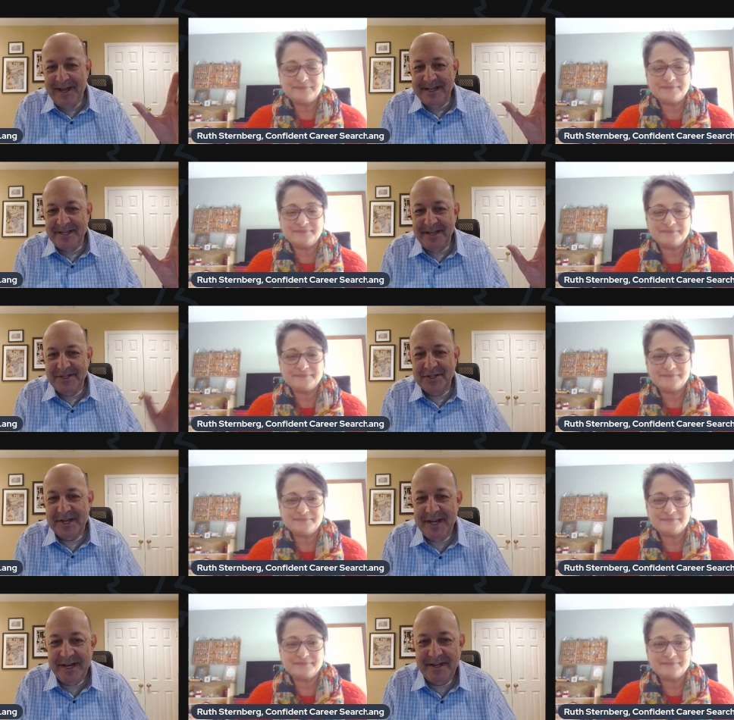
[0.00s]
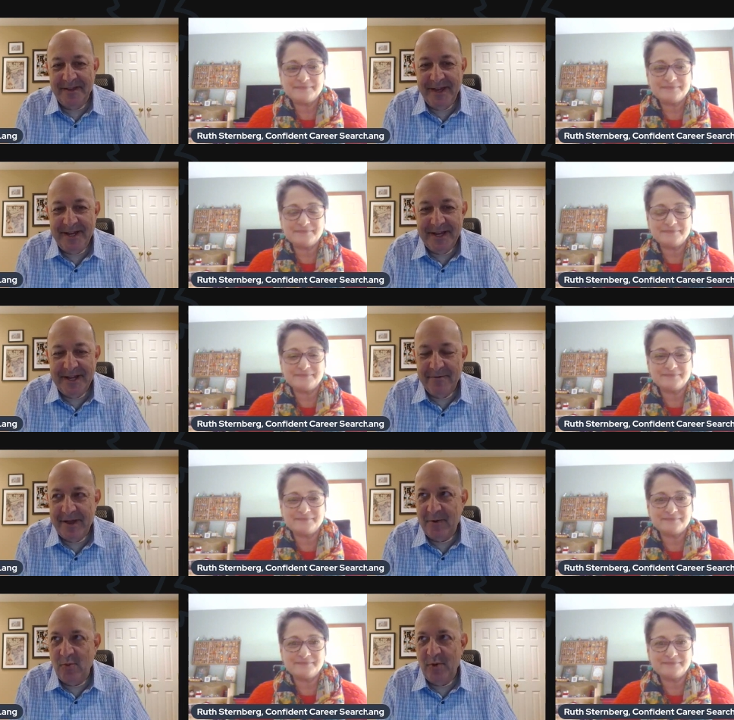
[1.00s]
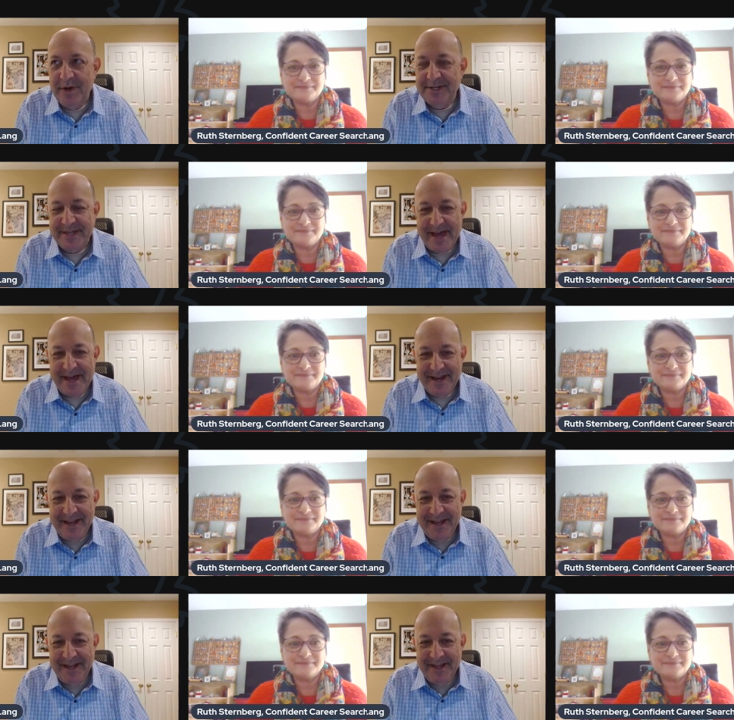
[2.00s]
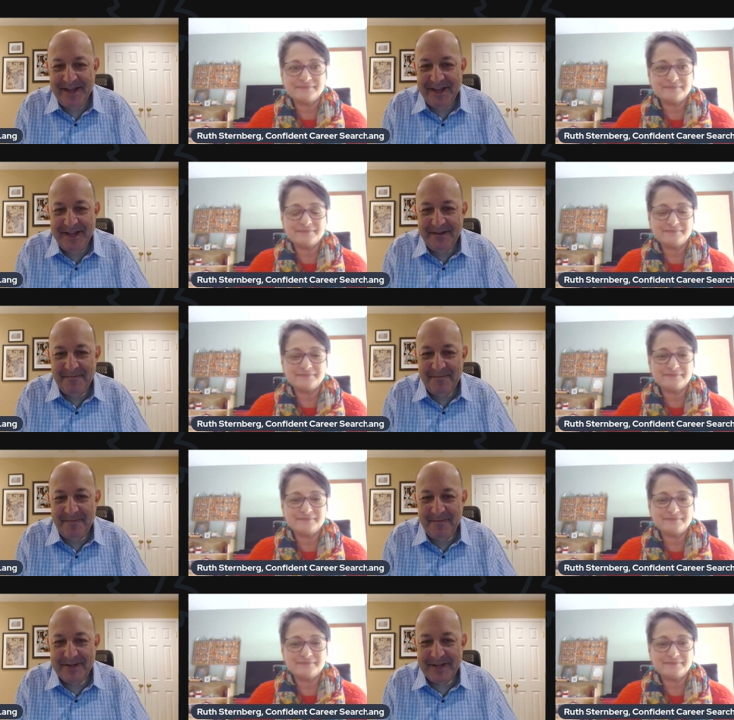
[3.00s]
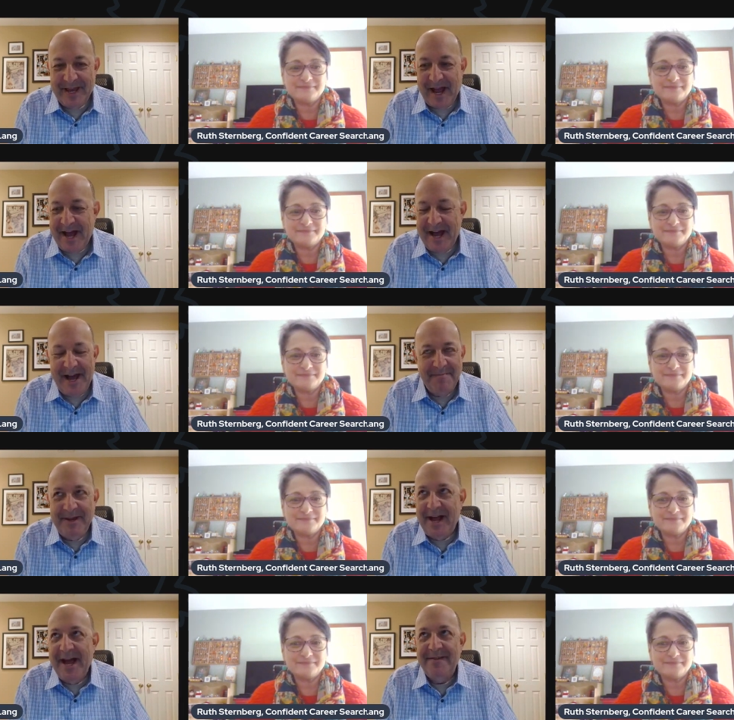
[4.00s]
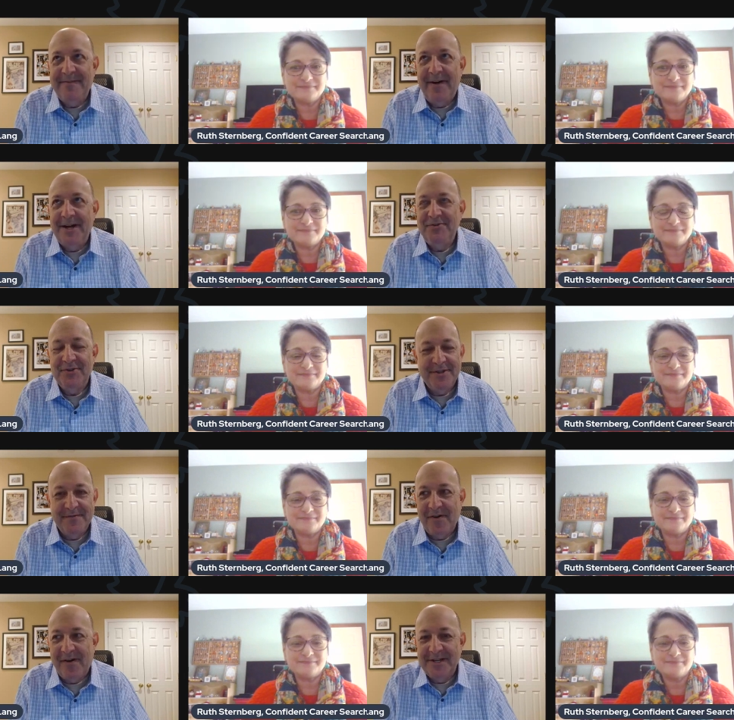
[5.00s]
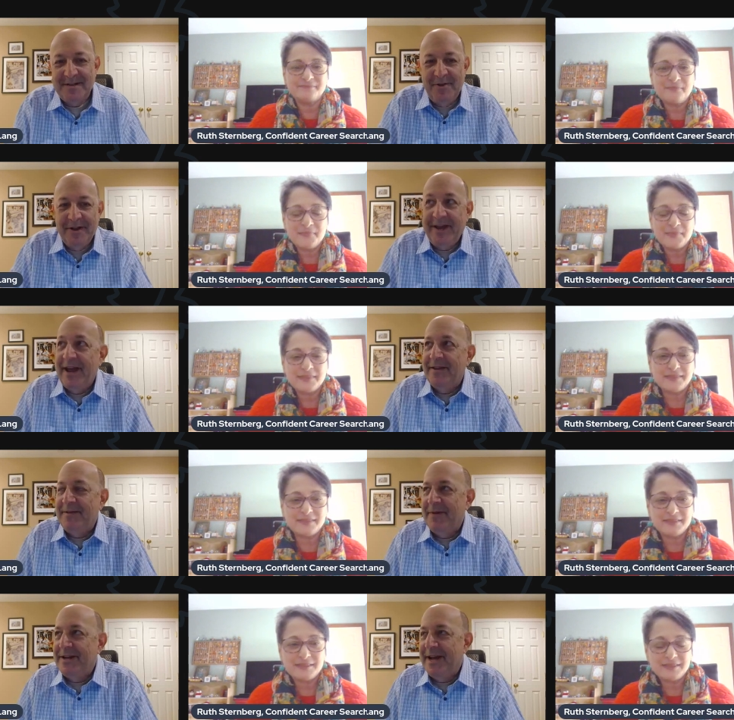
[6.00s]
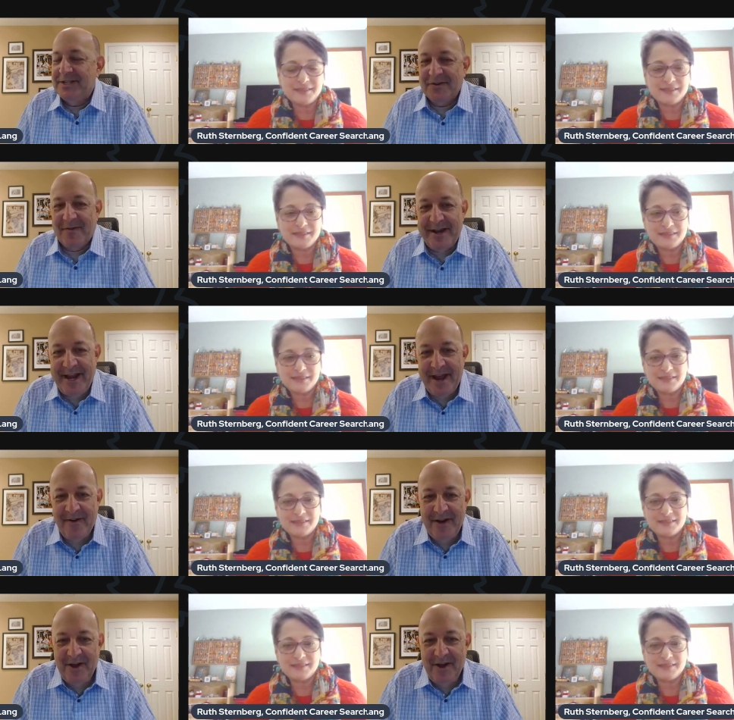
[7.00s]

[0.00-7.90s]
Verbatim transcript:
Speaker 1: I said, let's just connect on LinkedIn. They were like, what is that? It's like, I, I, mean, I have hundreds of cards I'm looking at in my desk right now.